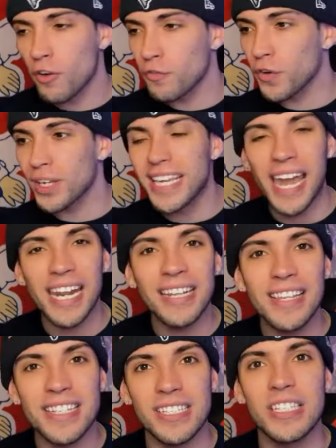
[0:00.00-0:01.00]
for getting
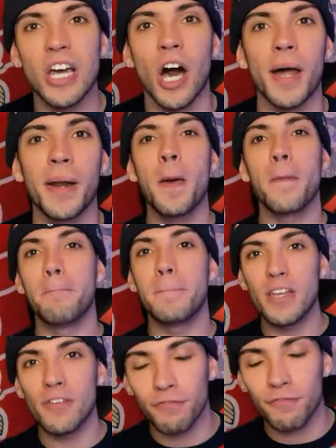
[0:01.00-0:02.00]
this done
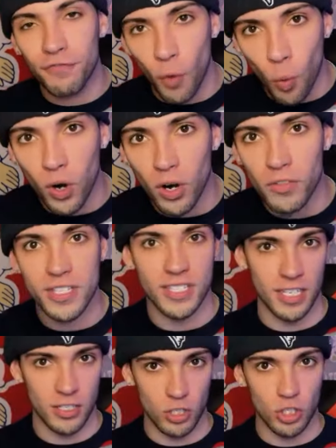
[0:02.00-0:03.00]
before the
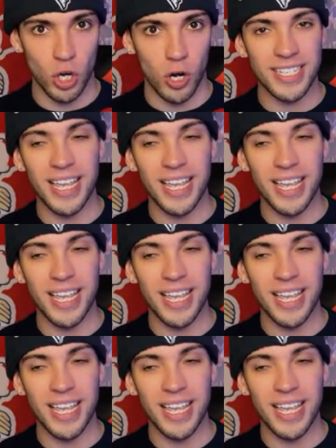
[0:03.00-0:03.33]
season starts